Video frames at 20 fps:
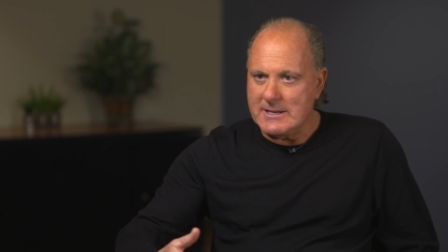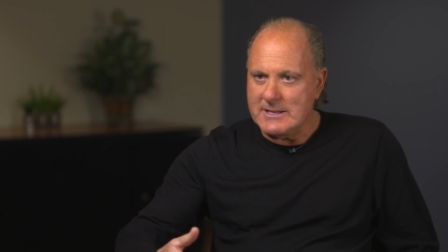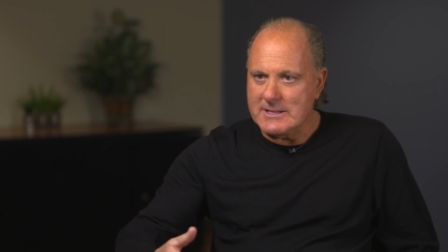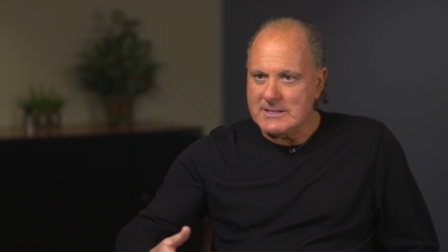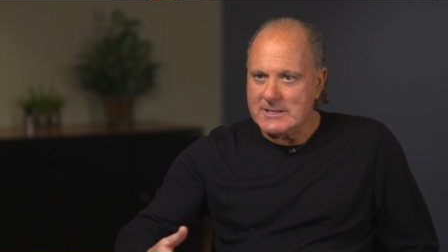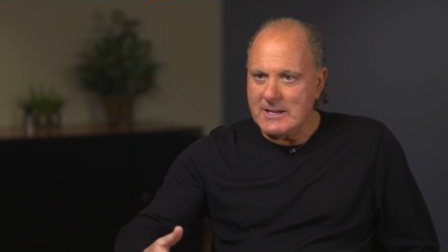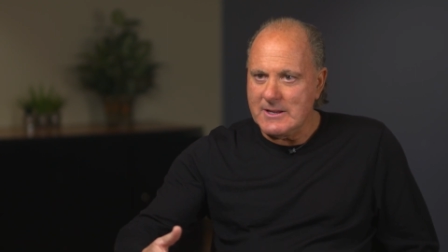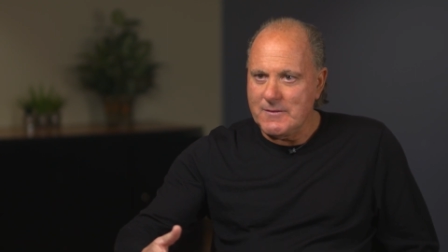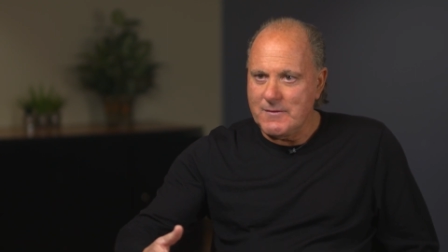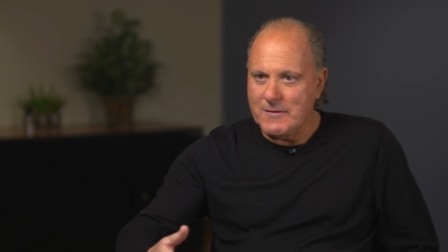in
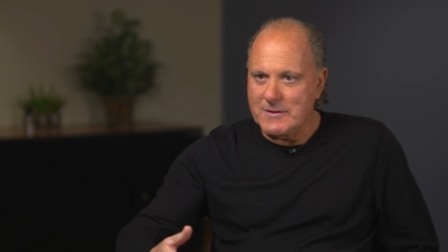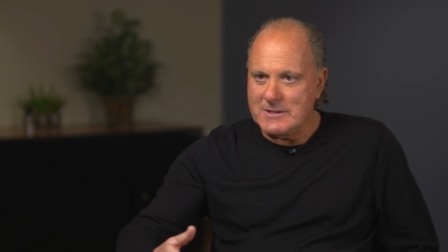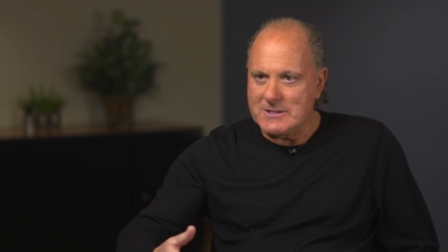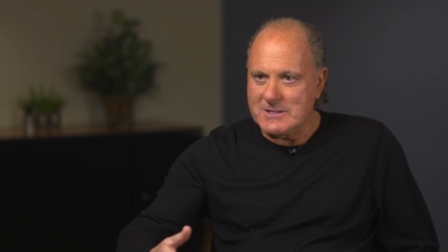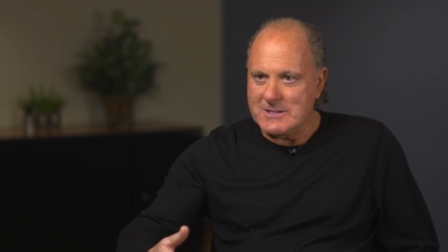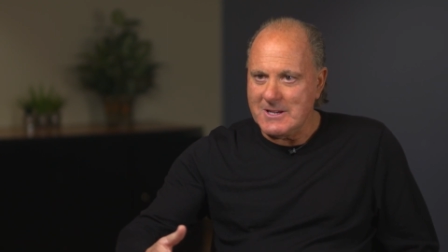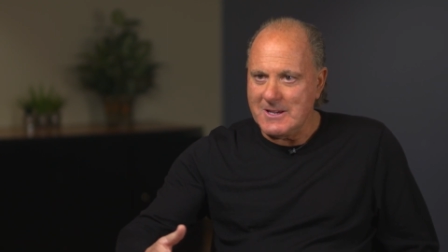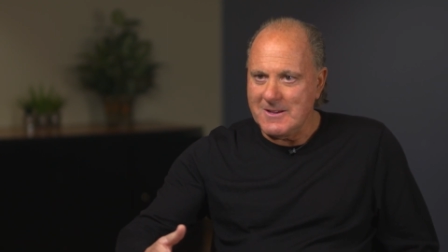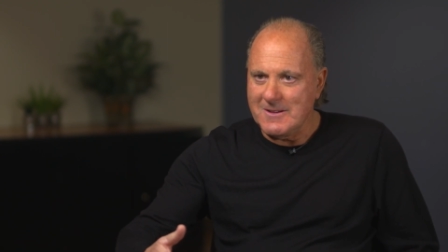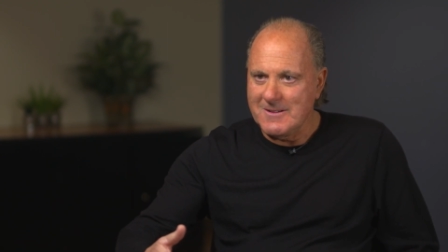its
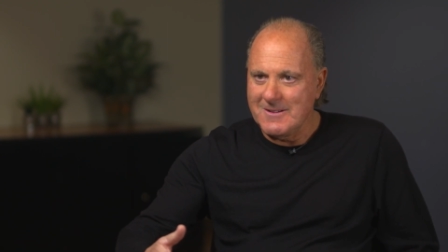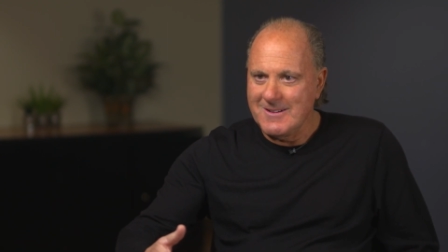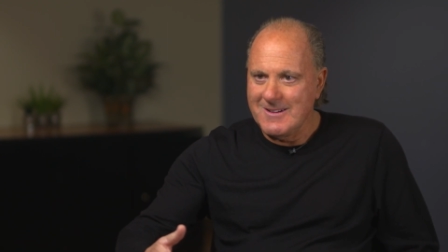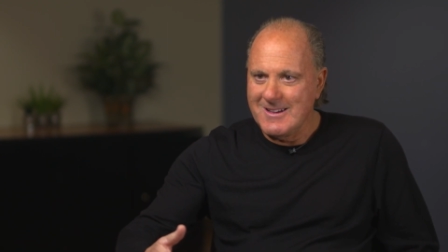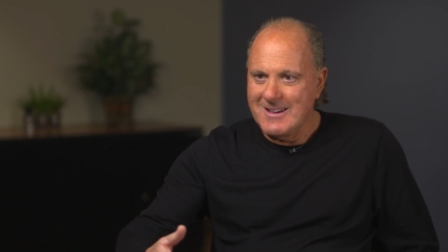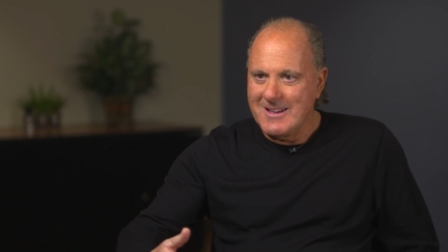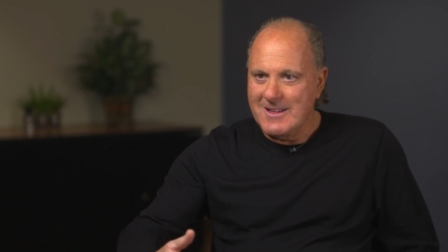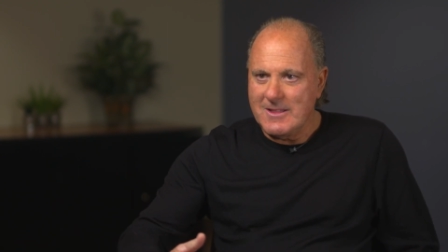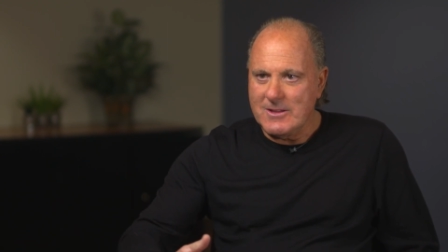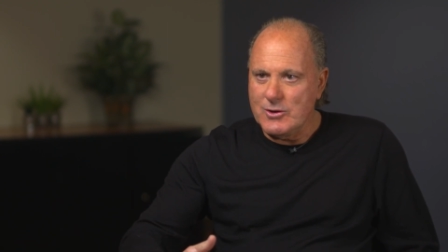infancy.
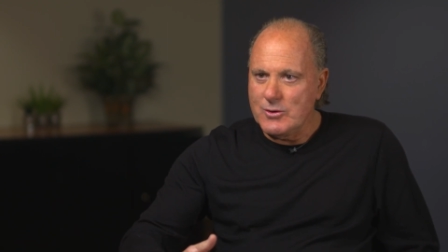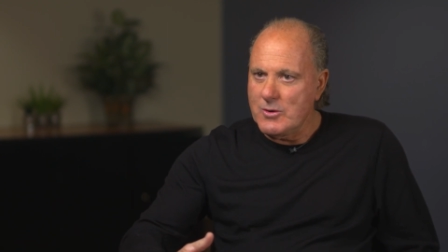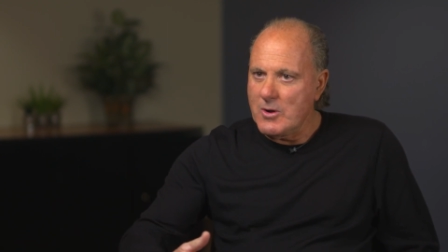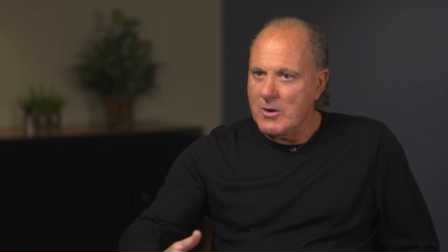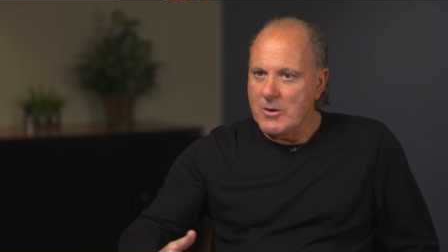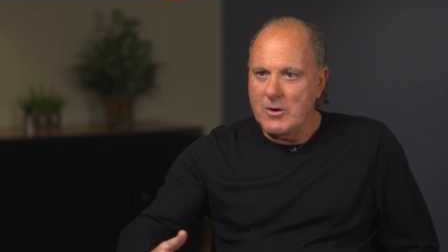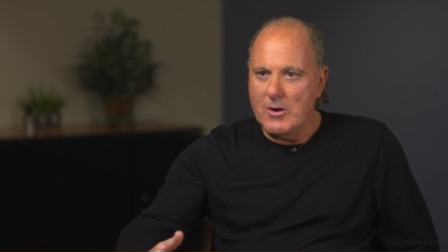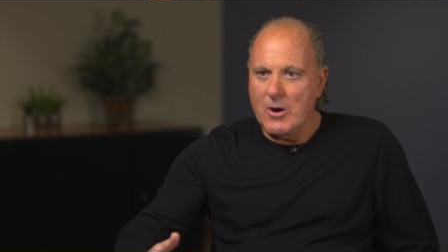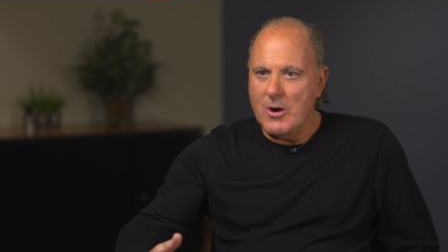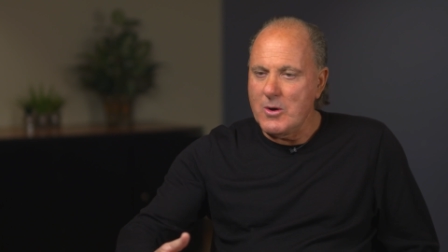You
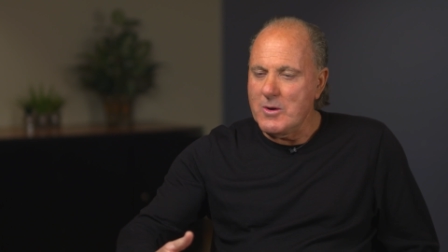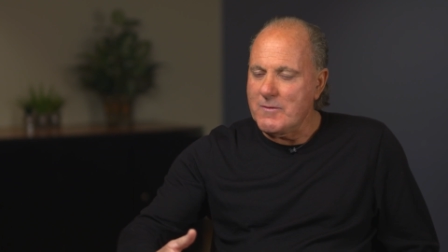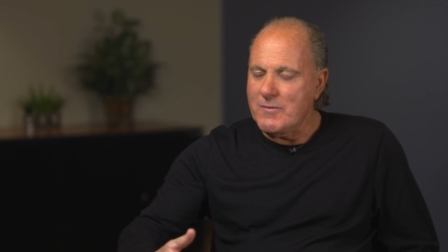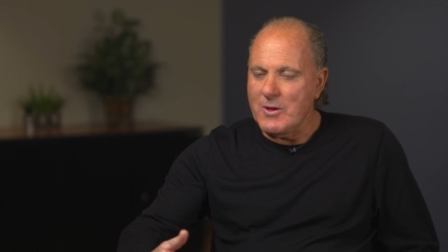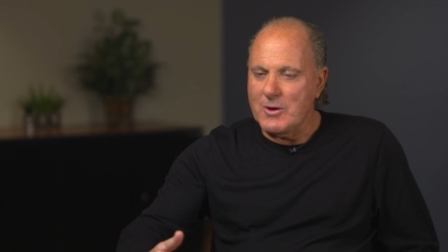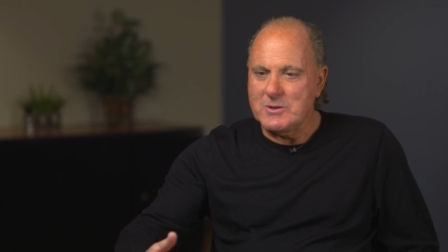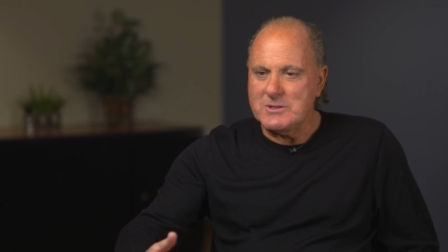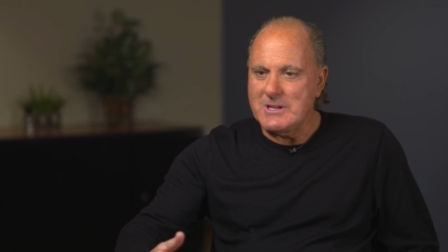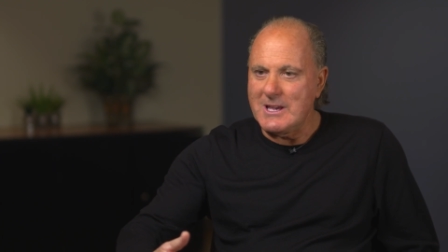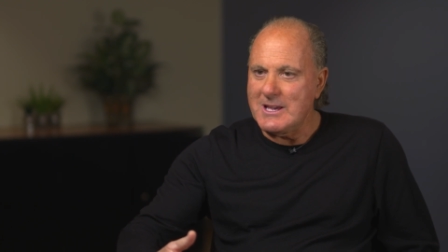don't know if
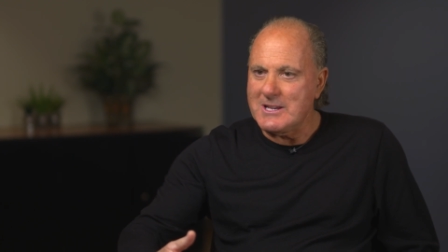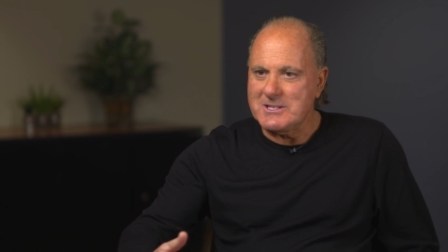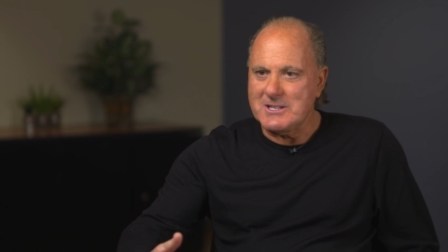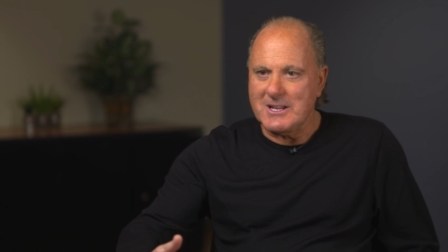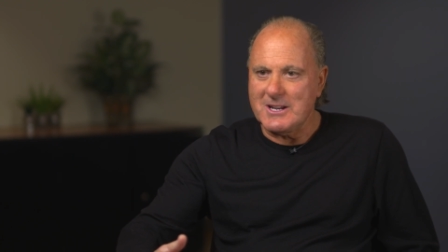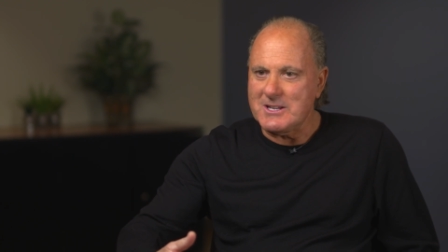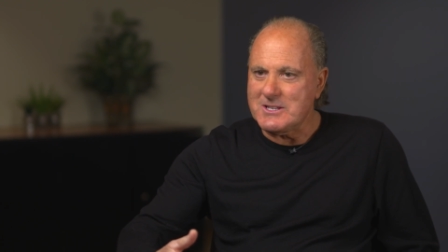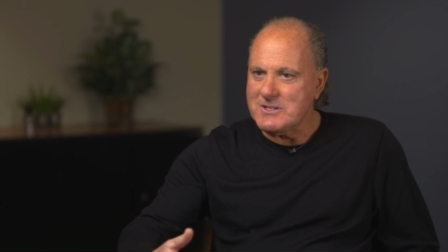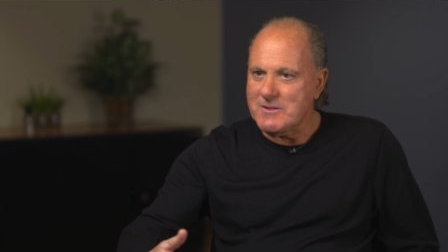those eggs are going to